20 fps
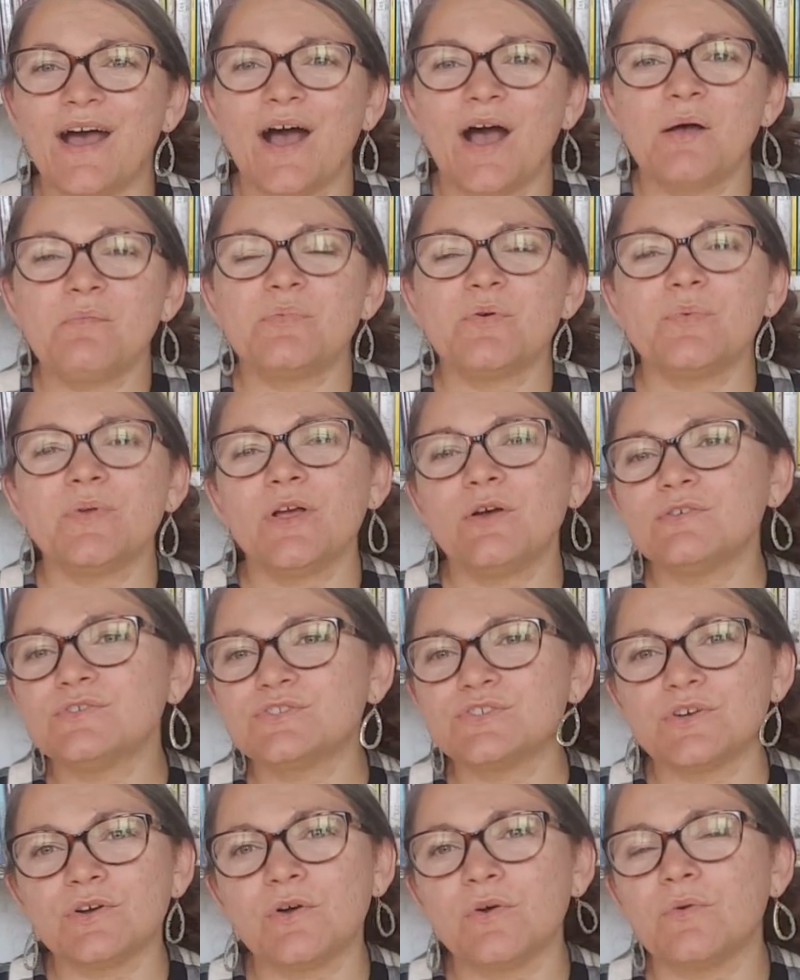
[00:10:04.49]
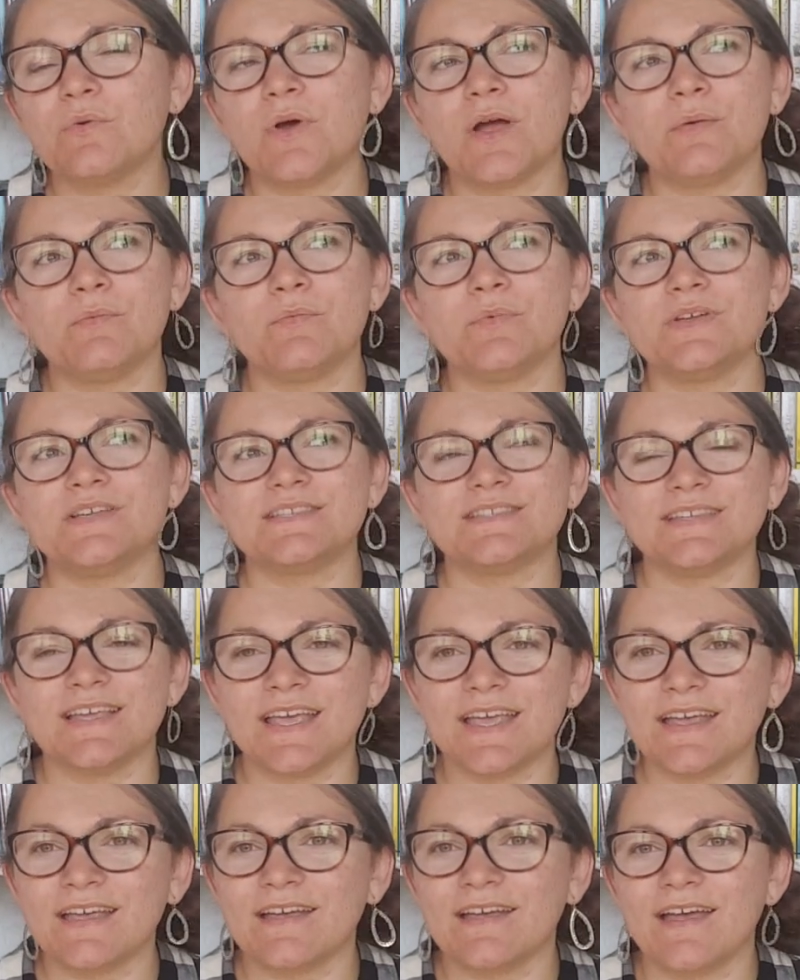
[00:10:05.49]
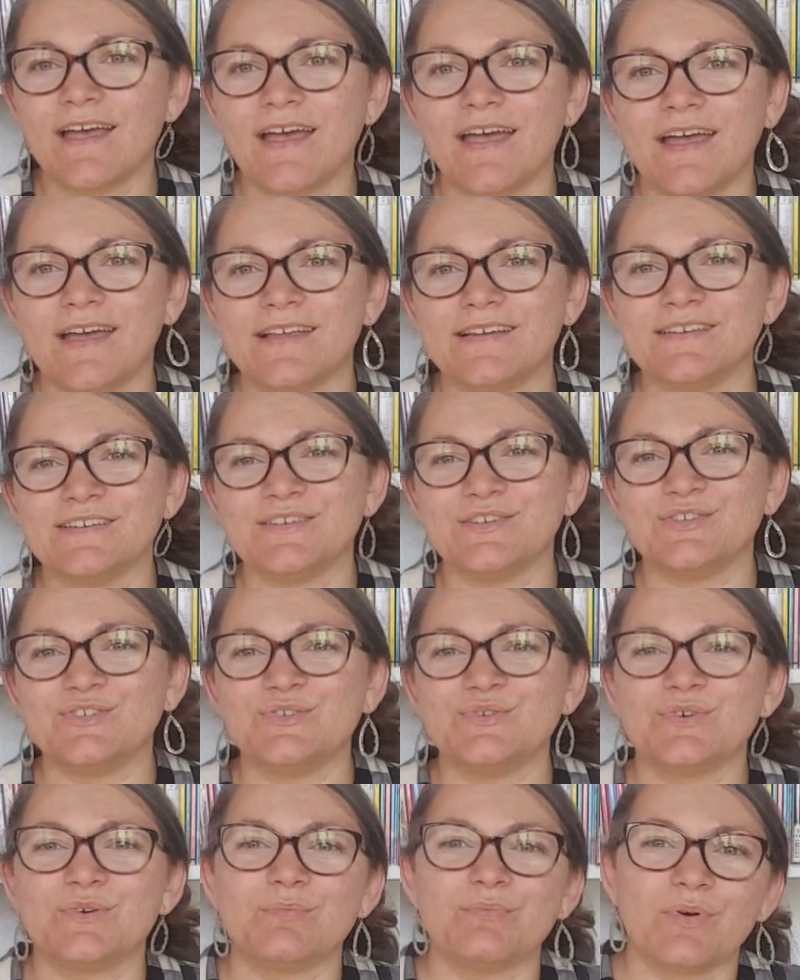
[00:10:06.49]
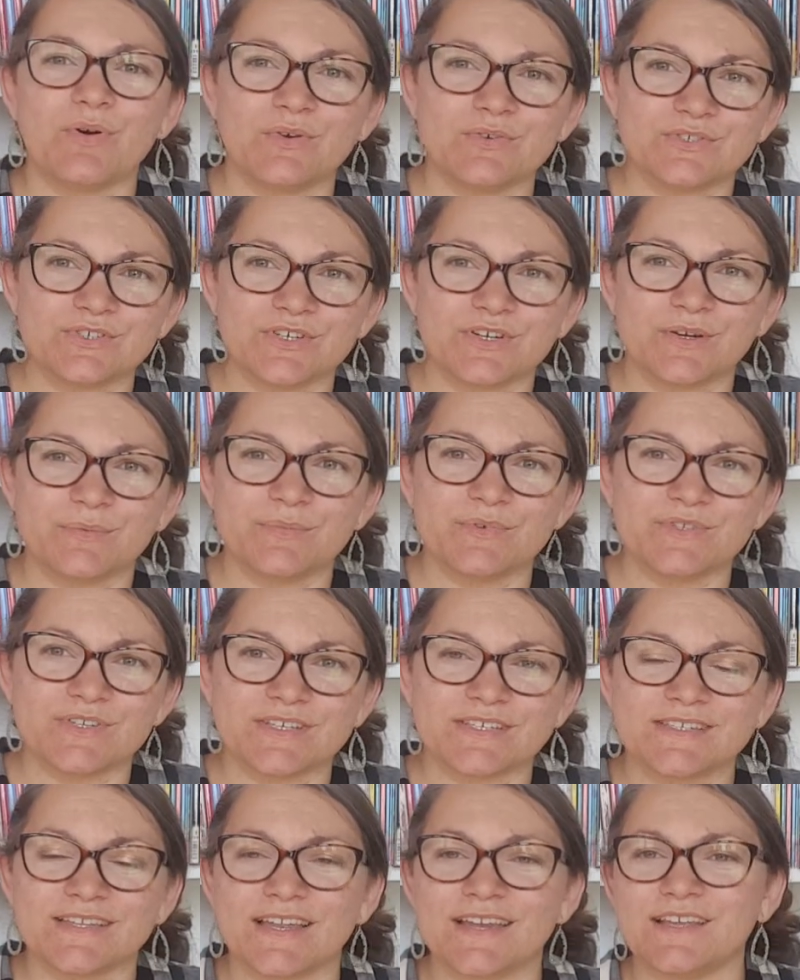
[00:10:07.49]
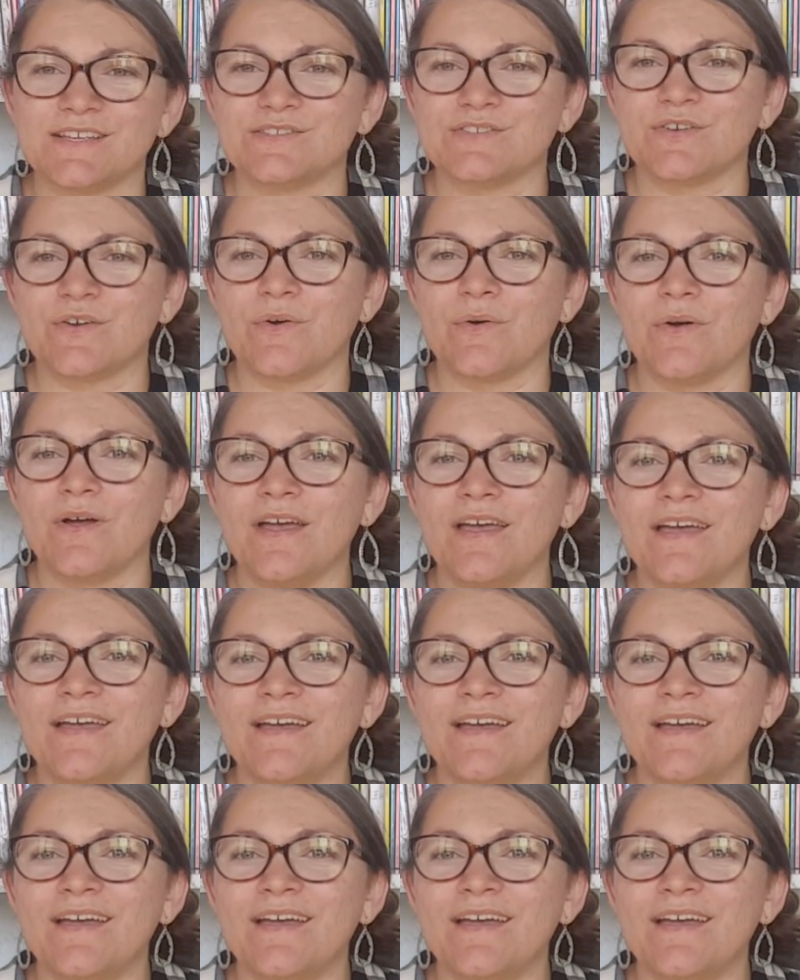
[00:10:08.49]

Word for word: Um, but we also, I mean, we sing and do composer music study, so